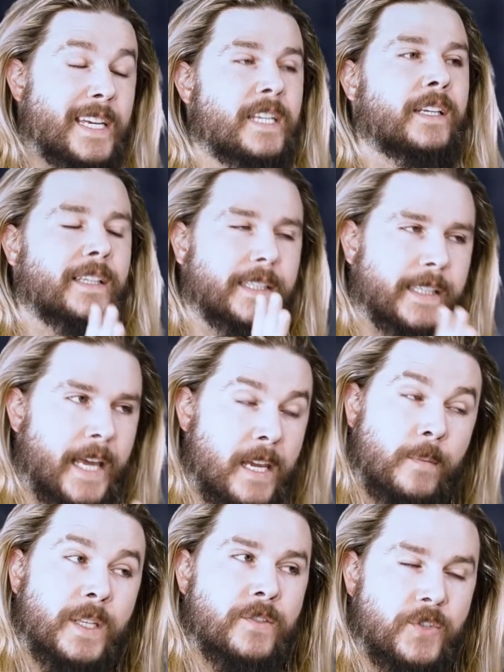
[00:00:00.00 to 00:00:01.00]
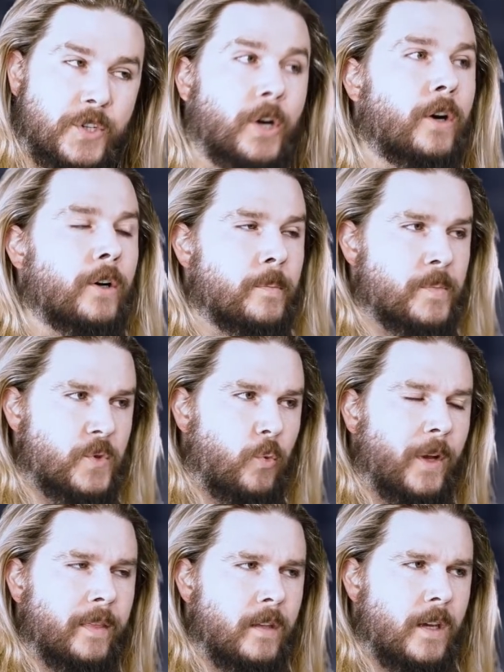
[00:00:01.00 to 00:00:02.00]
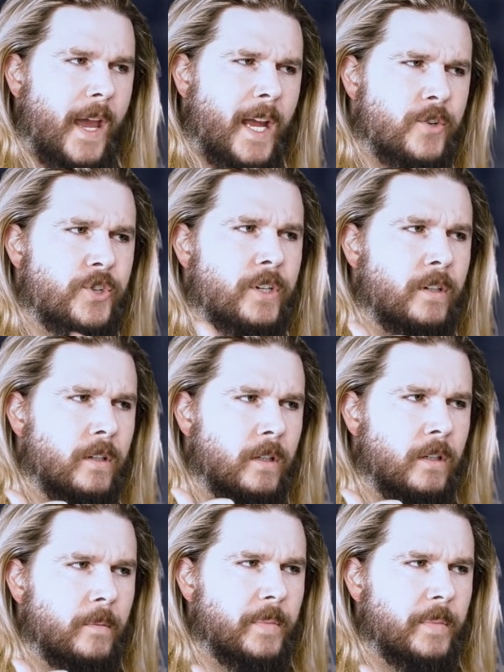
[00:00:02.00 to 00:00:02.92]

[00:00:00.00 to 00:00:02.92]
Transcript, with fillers: in layman's terms, what the engine. Whoa,